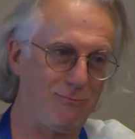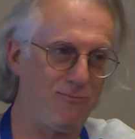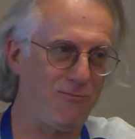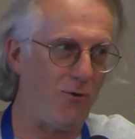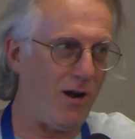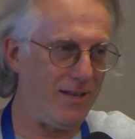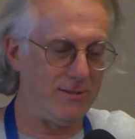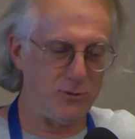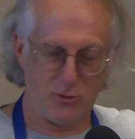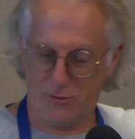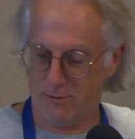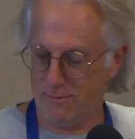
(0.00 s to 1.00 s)

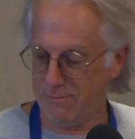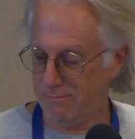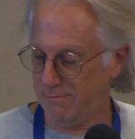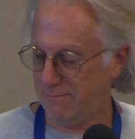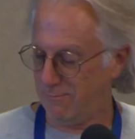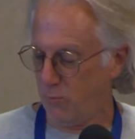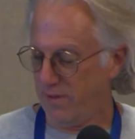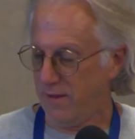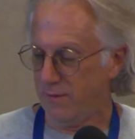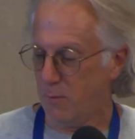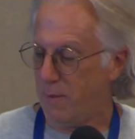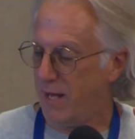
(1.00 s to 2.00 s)
friends
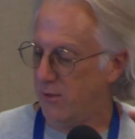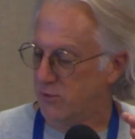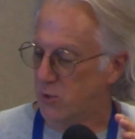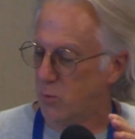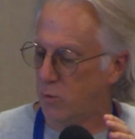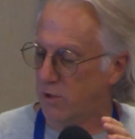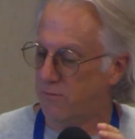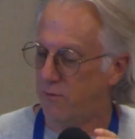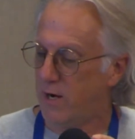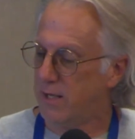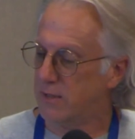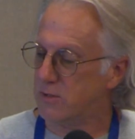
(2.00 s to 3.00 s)
within the bounds of the word
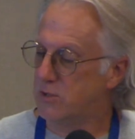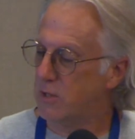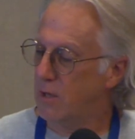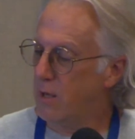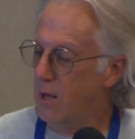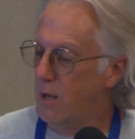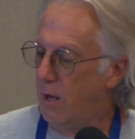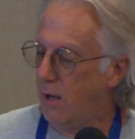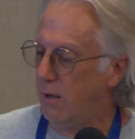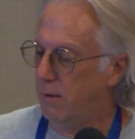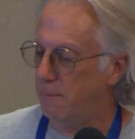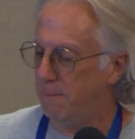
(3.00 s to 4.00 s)
friends.
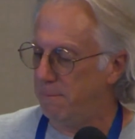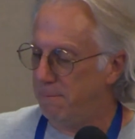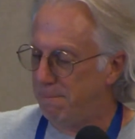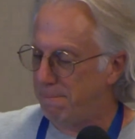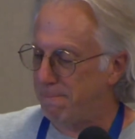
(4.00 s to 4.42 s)
I